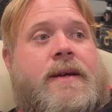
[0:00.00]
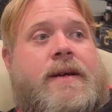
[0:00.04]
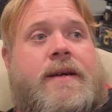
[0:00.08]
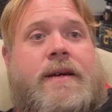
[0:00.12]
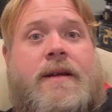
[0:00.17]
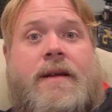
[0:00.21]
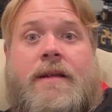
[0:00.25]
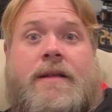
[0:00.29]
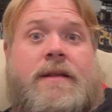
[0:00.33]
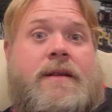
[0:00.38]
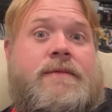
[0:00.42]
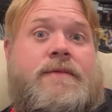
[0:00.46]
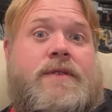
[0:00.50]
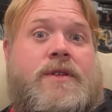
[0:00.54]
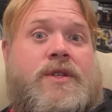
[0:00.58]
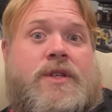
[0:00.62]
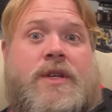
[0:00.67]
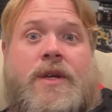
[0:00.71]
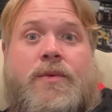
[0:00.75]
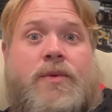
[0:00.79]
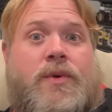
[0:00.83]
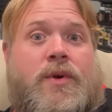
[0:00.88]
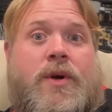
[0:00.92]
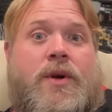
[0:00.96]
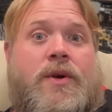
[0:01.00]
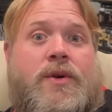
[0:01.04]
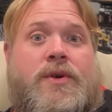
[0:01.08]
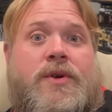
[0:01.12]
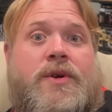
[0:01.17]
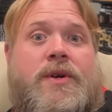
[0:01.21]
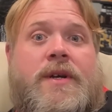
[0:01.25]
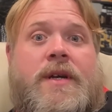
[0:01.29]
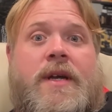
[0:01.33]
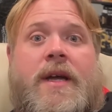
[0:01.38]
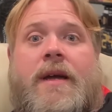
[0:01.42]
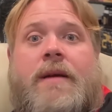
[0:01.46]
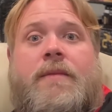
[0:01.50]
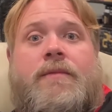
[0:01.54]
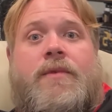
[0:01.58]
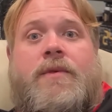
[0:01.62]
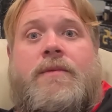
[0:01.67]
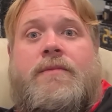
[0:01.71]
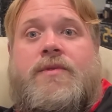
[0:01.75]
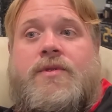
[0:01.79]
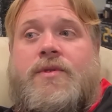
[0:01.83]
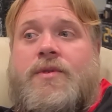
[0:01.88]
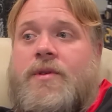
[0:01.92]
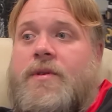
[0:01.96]
I'd love to see what all your game
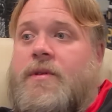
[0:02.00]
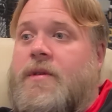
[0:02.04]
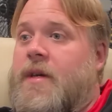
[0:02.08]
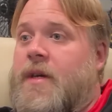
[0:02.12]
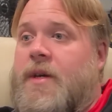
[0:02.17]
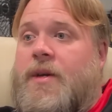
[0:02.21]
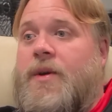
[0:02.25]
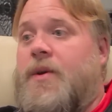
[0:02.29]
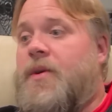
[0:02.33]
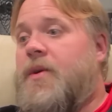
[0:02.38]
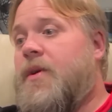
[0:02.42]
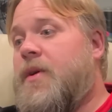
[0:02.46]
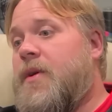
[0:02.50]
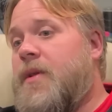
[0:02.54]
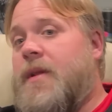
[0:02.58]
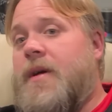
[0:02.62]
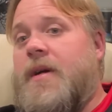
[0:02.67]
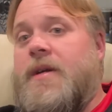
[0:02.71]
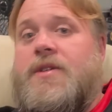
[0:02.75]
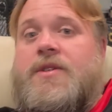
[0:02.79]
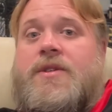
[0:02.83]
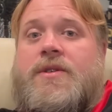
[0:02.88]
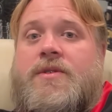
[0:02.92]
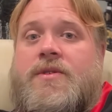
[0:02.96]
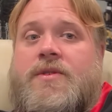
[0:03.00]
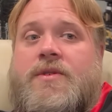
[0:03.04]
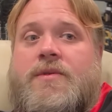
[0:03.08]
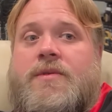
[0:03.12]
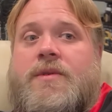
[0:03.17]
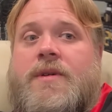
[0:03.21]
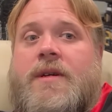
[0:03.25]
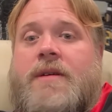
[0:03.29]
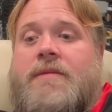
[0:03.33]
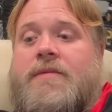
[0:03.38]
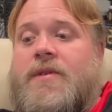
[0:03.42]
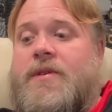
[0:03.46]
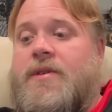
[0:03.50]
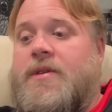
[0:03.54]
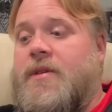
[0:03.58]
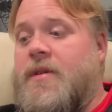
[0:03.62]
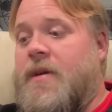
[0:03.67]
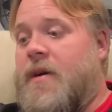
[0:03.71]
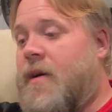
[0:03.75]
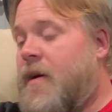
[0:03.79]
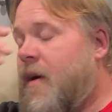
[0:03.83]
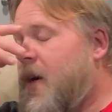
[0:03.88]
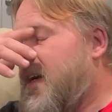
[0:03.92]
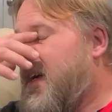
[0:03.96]
rooms look like, your collections or whatever. So